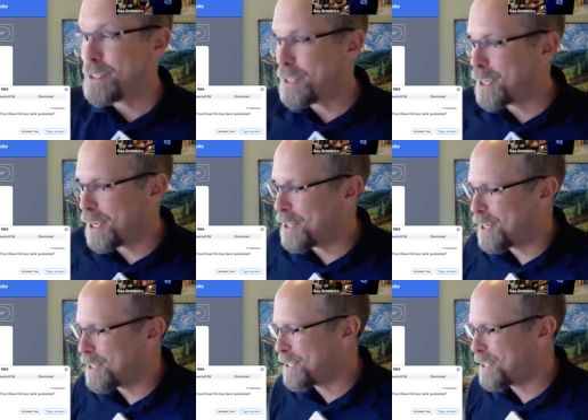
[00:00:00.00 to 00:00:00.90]
it doesn't,
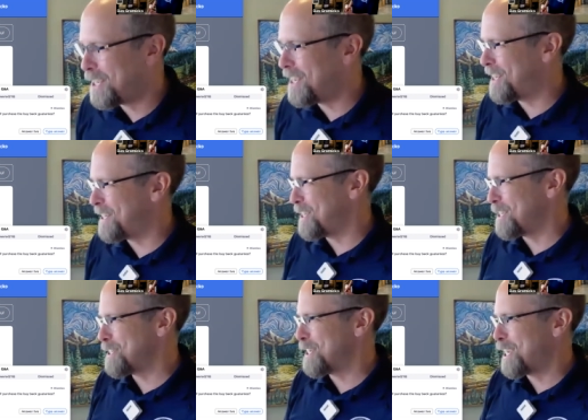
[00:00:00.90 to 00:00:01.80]
it doesn't,
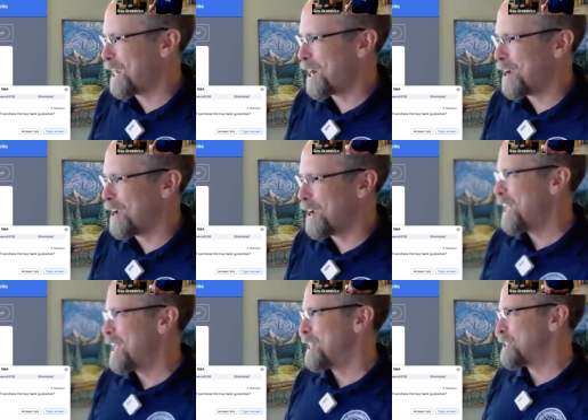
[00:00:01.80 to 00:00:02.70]

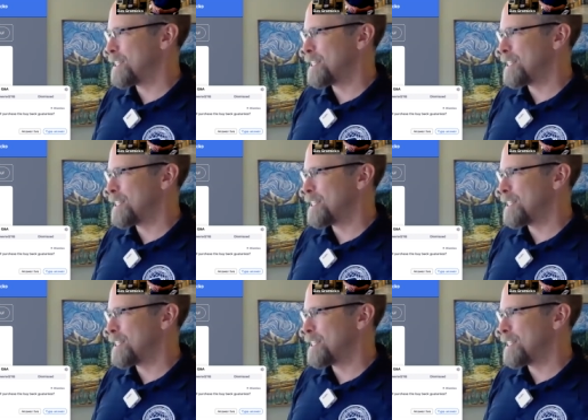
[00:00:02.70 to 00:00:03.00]
doesn't uh,